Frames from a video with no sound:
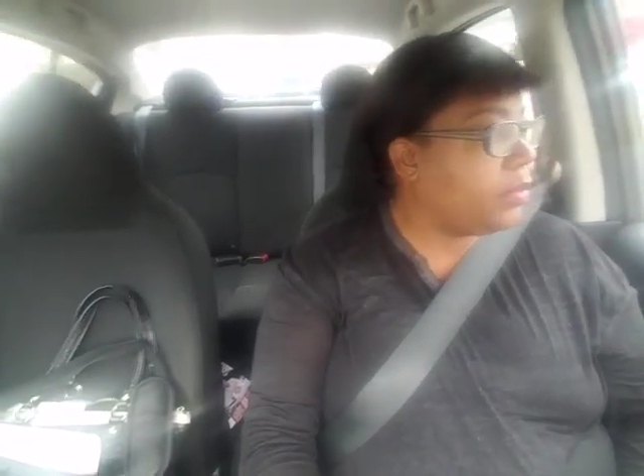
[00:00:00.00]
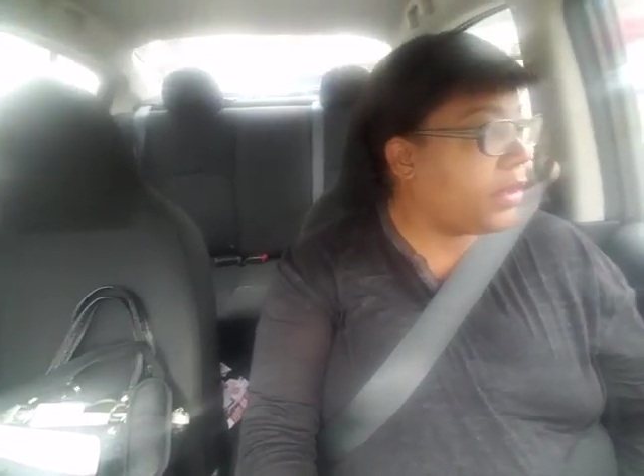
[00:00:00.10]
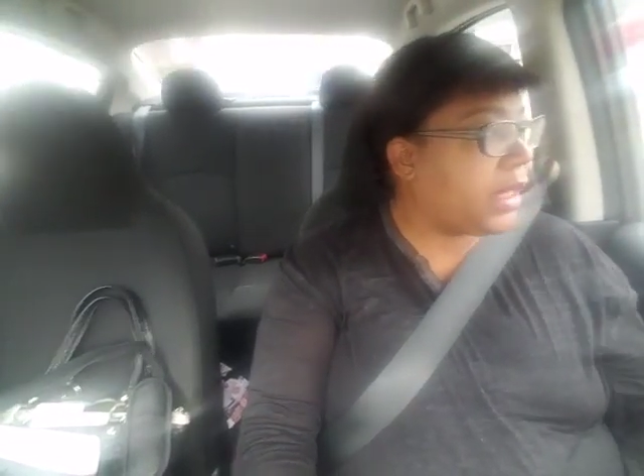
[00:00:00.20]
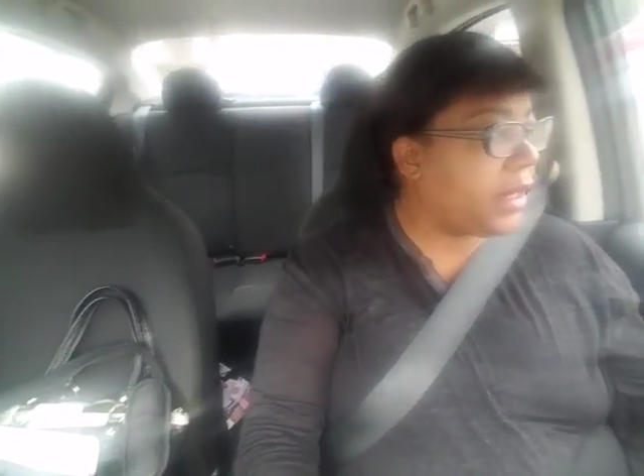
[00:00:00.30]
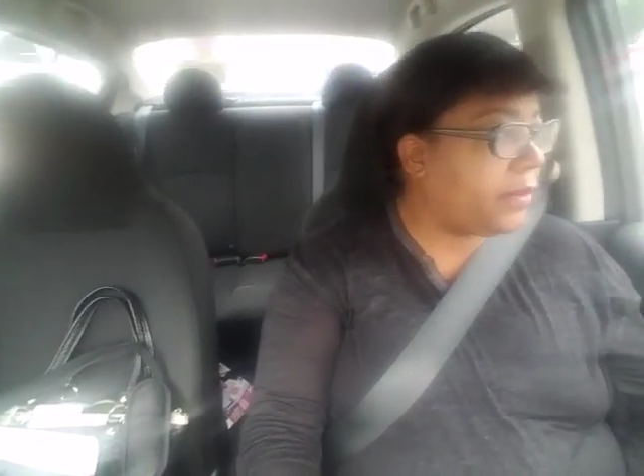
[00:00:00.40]

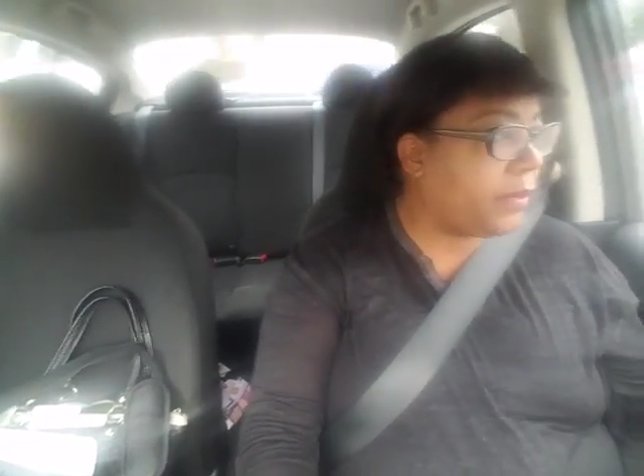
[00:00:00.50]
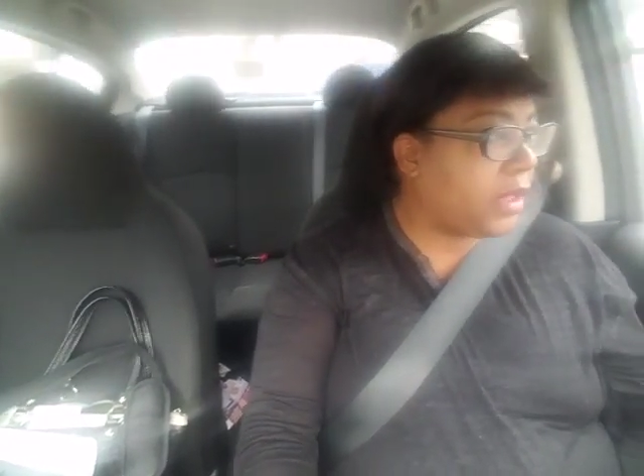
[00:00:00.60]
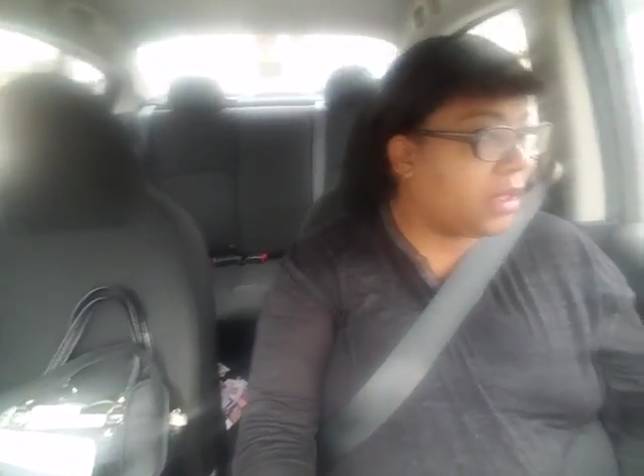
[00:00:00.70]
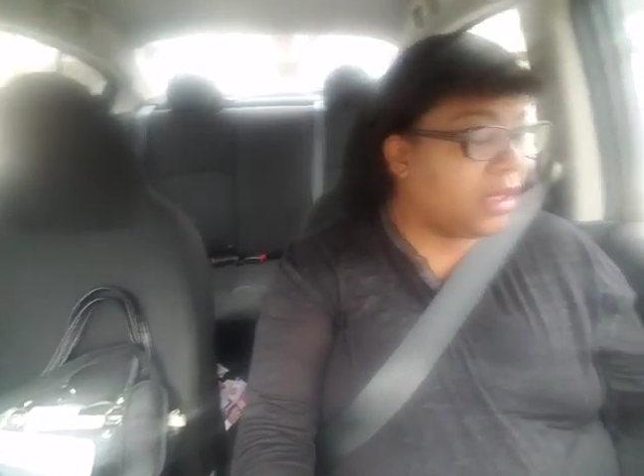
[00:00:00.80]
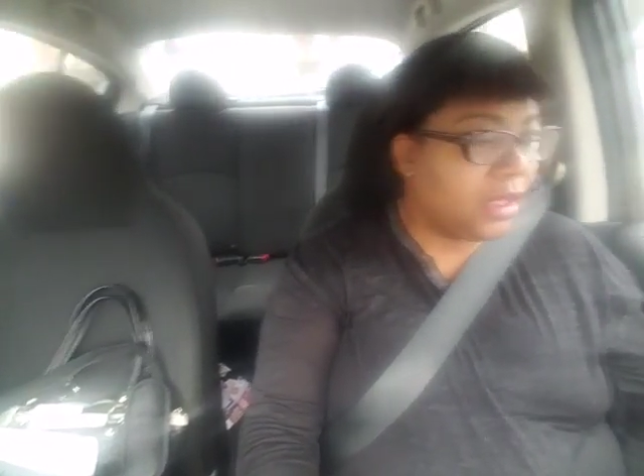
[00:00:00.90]
But,
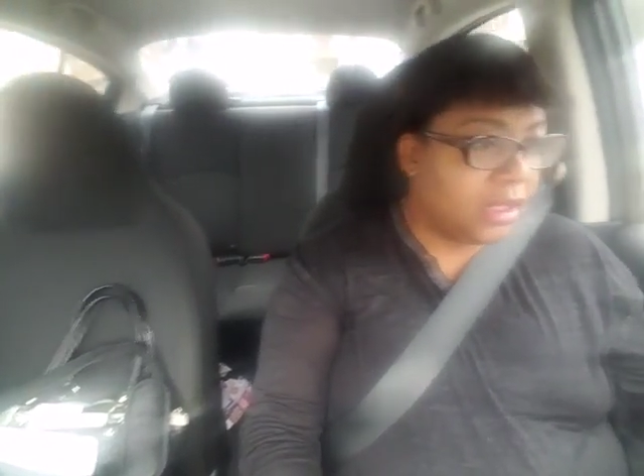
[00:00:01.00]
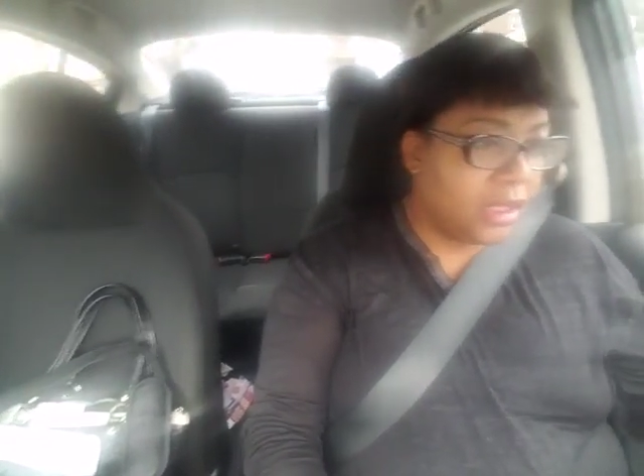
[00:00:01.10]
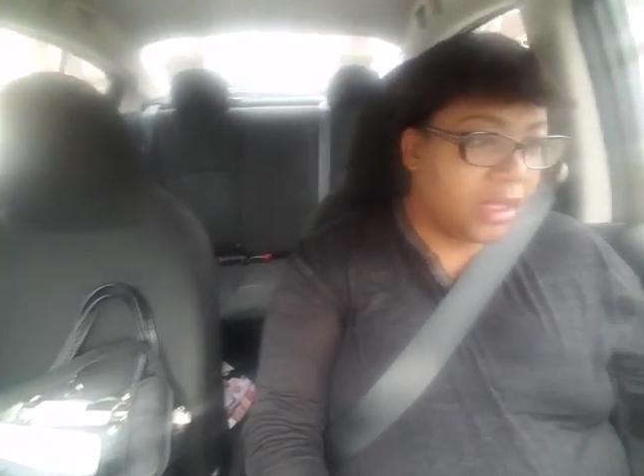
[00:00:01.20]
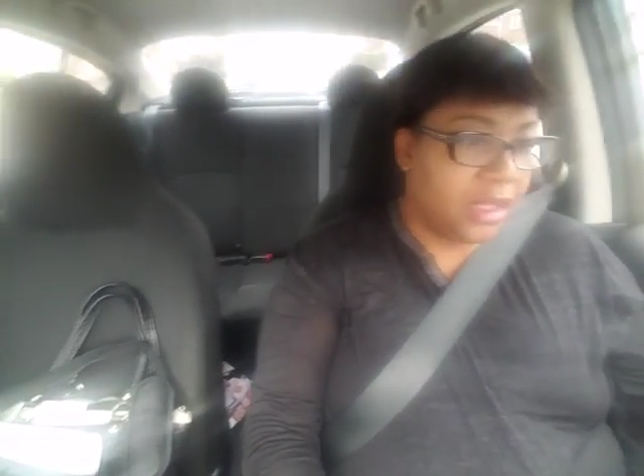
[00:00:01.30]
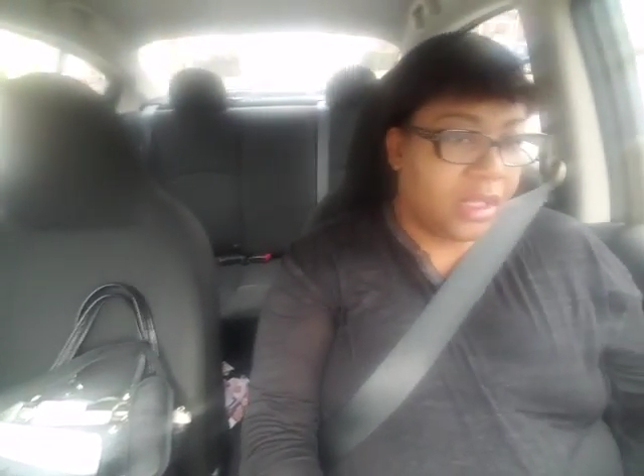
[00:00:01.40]

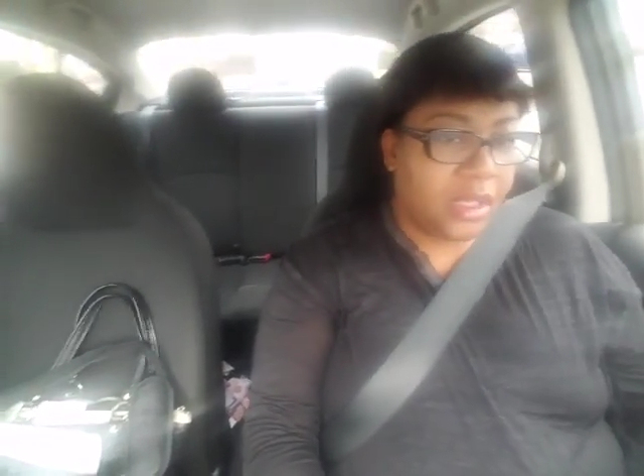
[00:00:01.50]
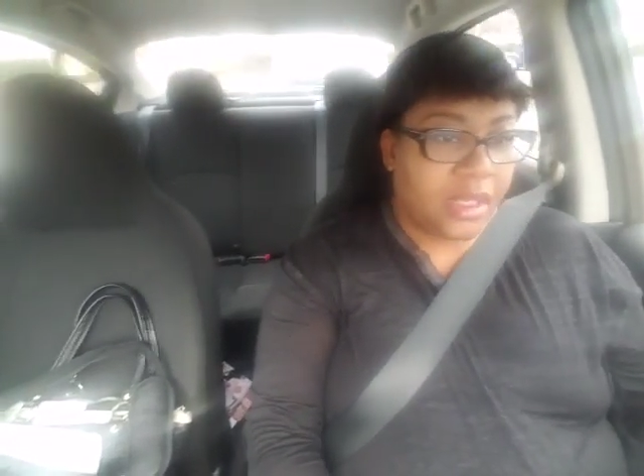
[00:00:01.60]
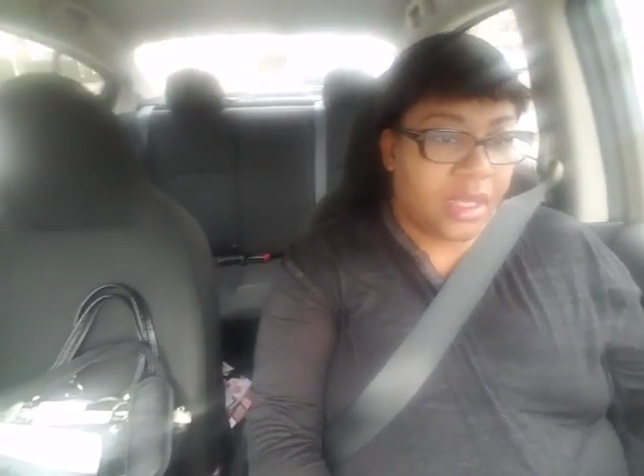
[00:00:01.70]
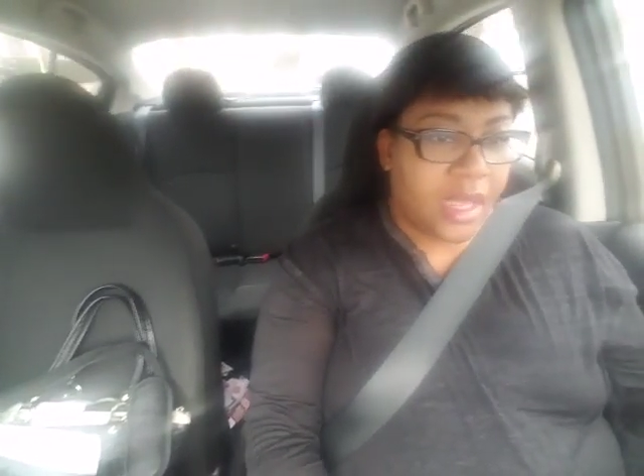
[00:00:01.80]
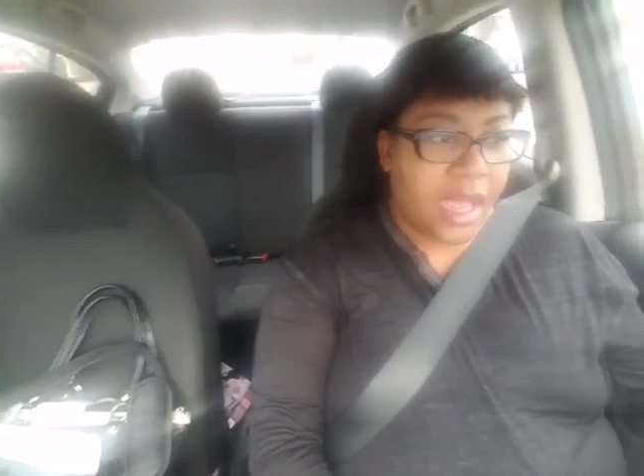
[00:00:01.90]

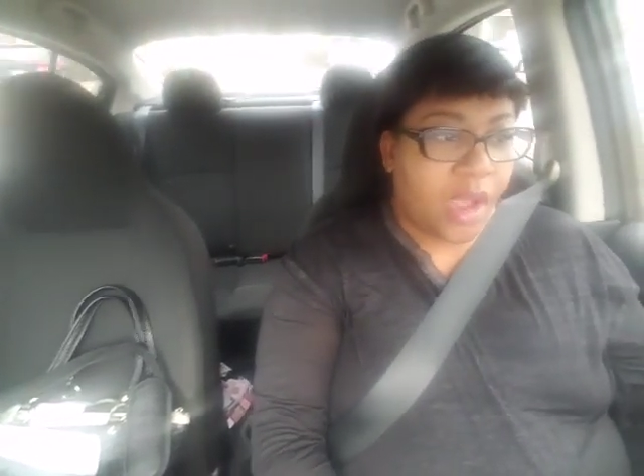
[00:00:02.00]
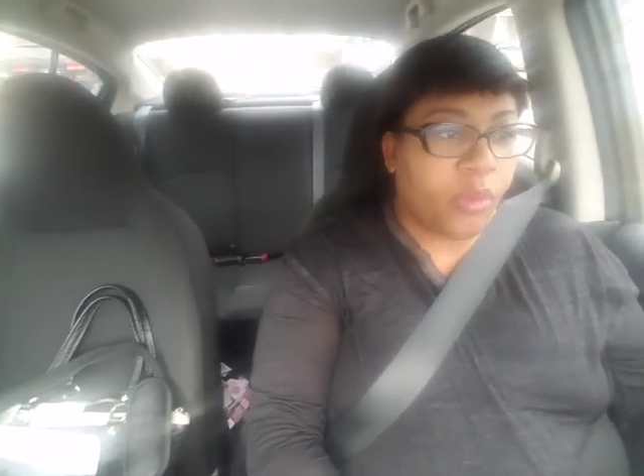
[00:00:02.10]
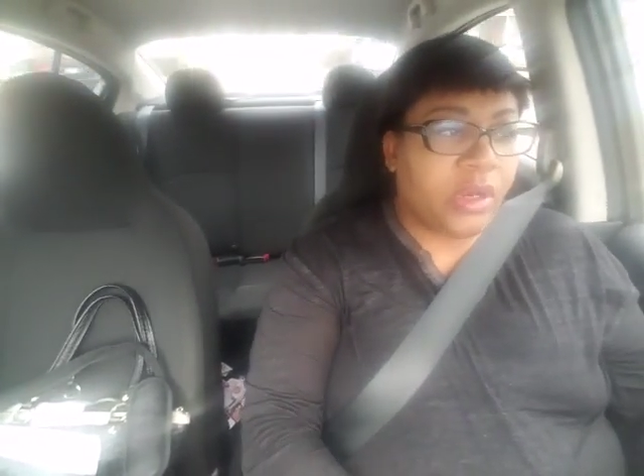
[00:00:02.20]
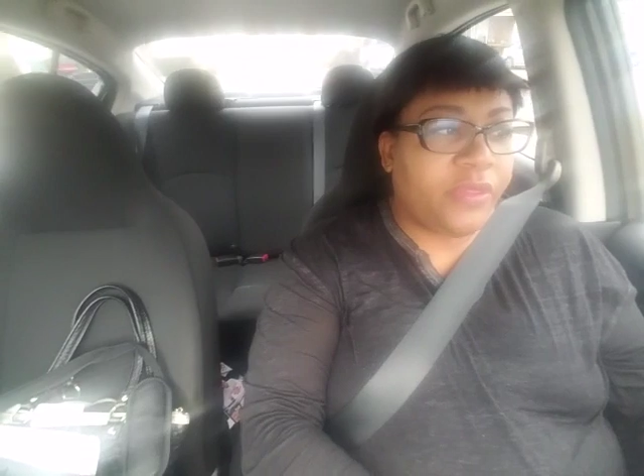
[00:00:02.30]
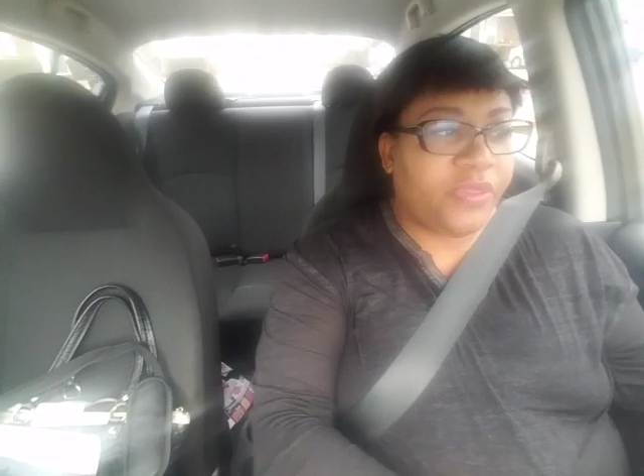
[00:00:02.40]
I want